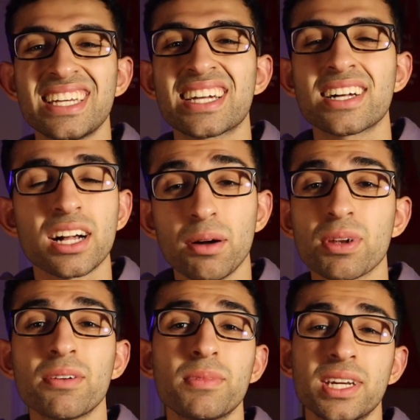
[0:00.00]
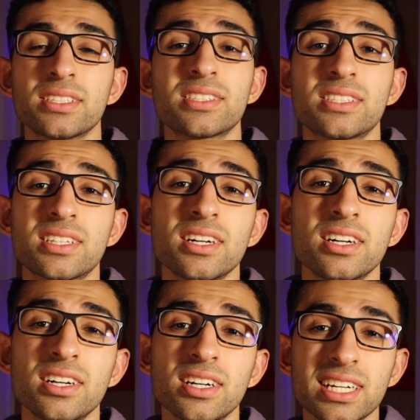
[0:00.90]
take a couple of minutes
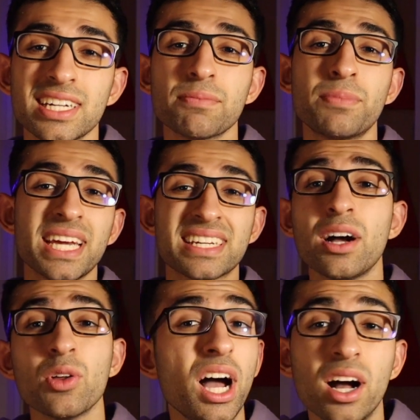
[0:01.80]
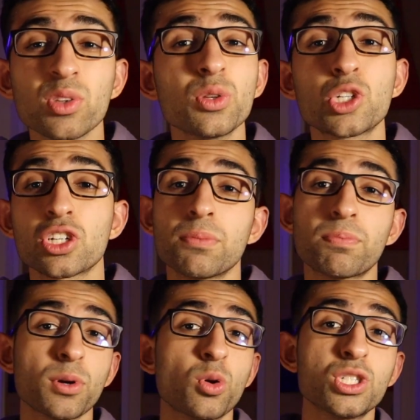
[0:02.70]
to break down how you should
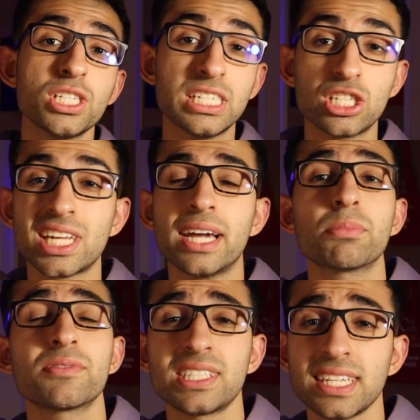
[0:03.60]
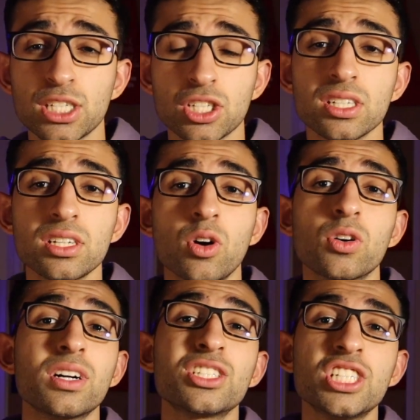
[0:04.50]
approach each type of station,
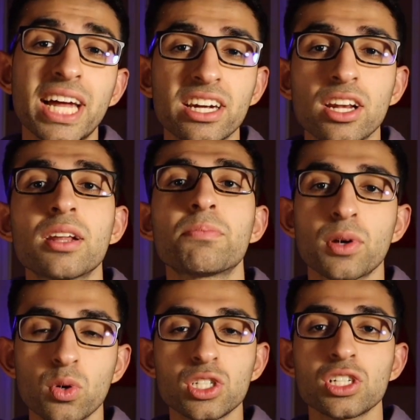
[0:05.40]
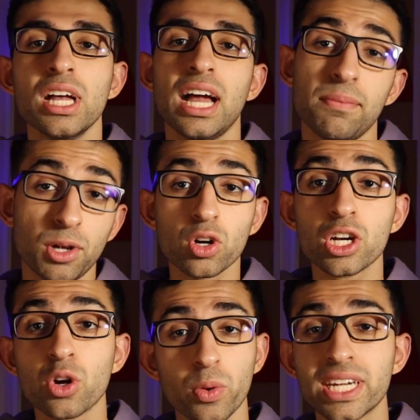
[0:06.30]
or a general approach. I'm
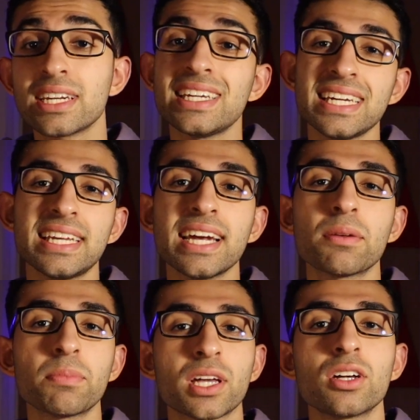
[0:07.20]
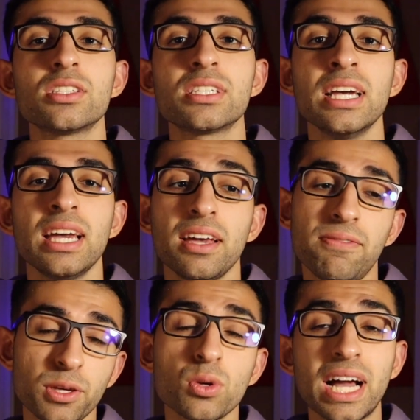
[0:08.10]
gonna go into detail, because
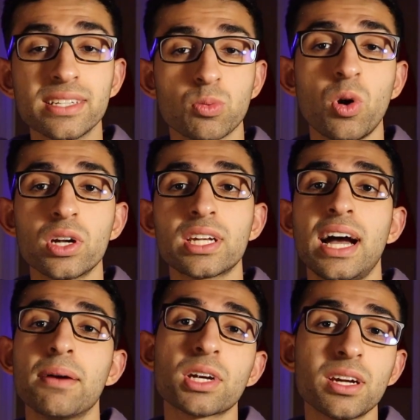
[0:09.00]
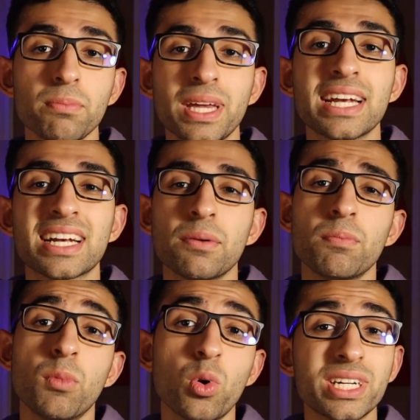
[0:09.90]
if you guys want, I'm gonna make
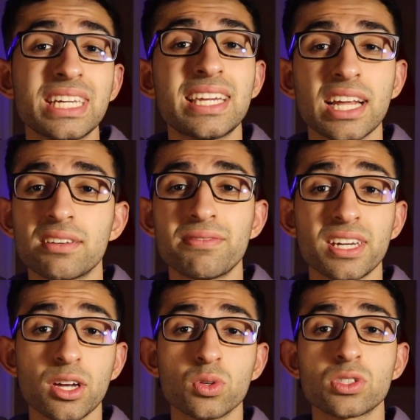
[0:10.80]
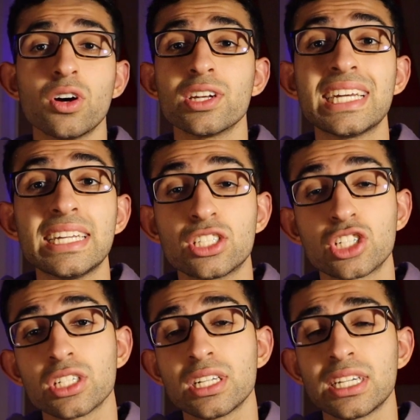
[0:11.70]
more detailed videos on
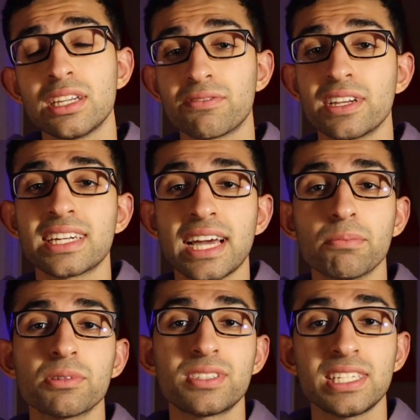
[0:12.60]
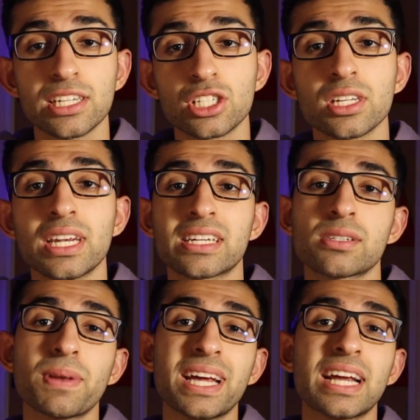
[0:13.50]
each different type of station,
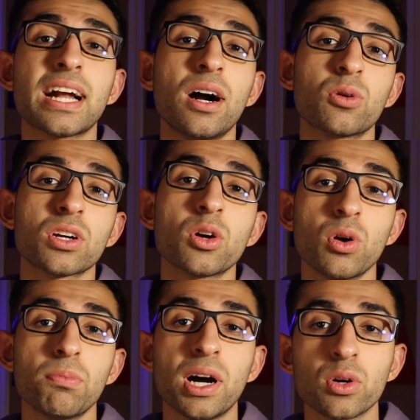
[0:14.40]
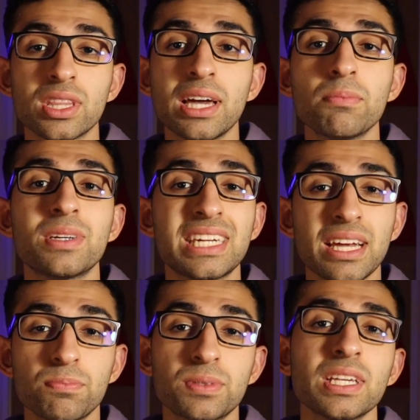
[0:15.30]
explaining how to go about them,
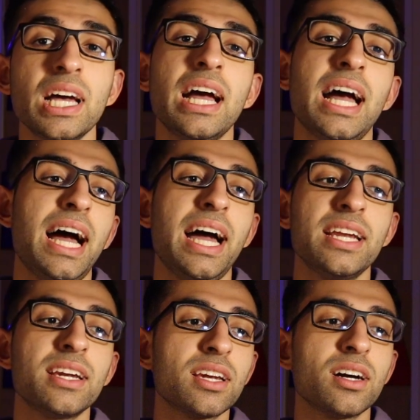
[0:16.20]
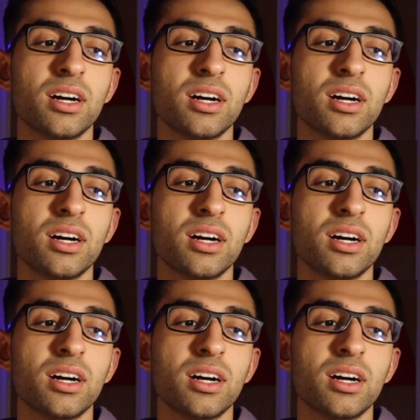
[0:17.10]
tips and